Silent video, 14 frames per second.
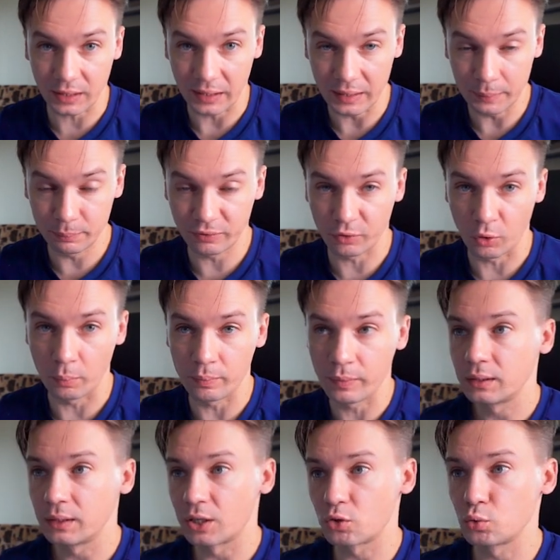clip from
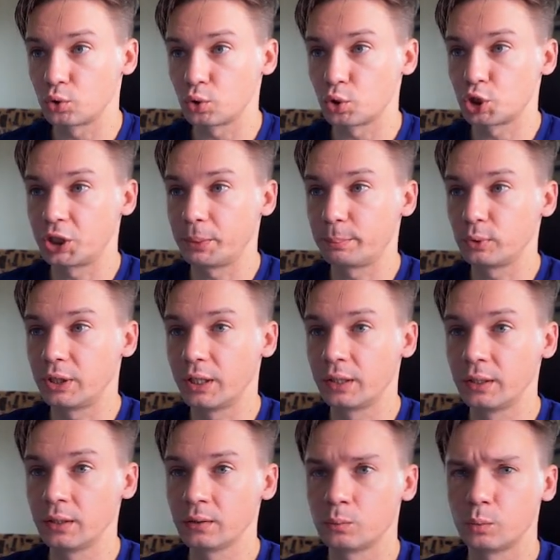Naruto
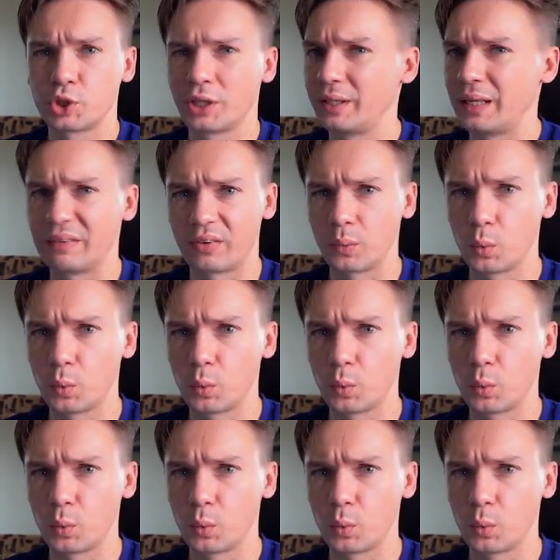Shippuden, which I never